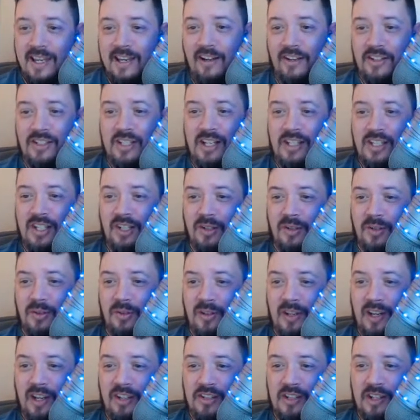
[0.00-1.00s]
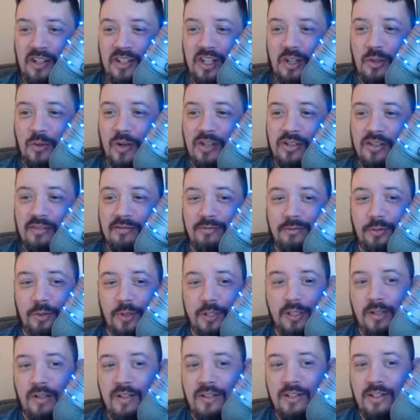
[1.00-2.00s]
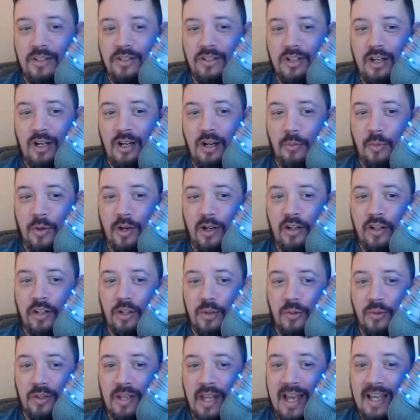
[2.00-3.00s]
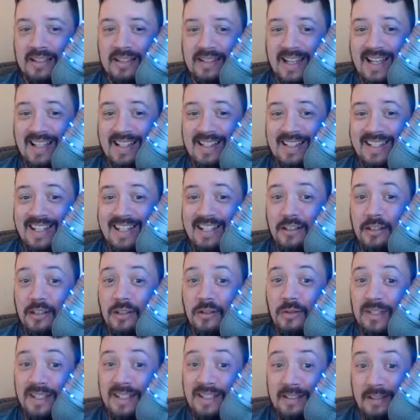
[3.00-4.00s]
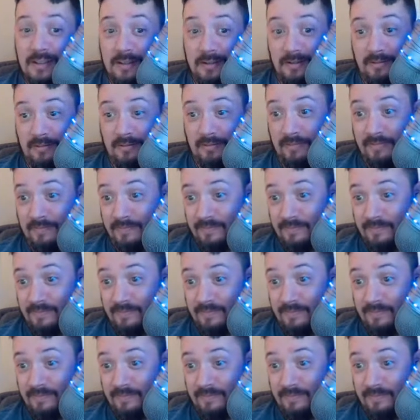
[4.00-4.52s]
He also has a question for you. He says, Jarrod, why are you not at C2E2?